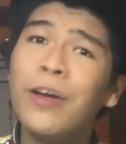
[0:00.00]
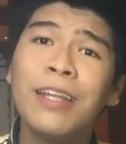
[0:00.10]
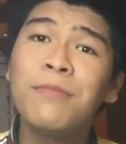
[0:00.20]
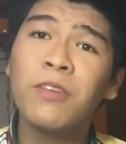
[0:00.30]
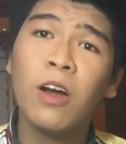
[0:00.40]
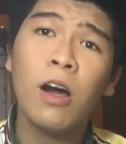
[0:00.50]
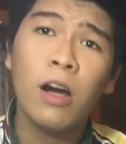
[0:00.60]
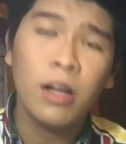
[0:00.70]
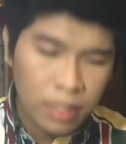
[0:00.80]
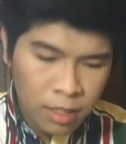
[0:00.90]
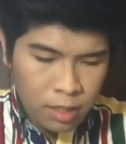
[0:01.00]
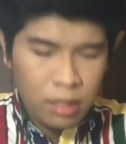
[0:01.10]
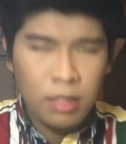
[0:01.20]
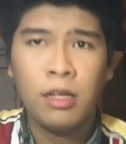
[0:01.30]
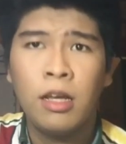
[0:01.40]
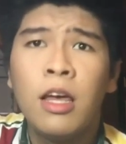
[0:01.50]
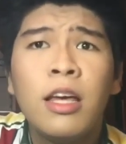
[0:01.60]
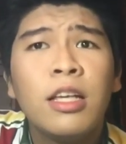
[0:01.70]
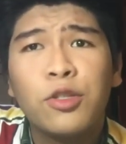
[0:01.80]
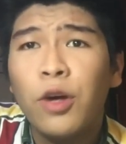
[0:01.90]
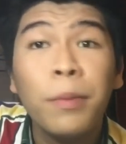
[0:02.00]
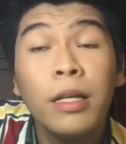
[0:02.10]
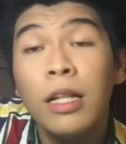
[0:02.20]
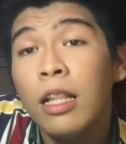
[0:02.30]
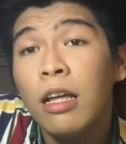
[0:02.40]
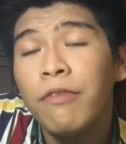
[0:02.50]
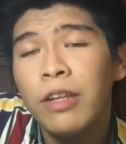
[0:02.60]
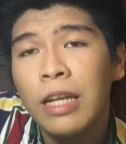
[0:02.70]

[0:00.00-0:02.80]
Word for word: when I'm gone. So I'm gonna love you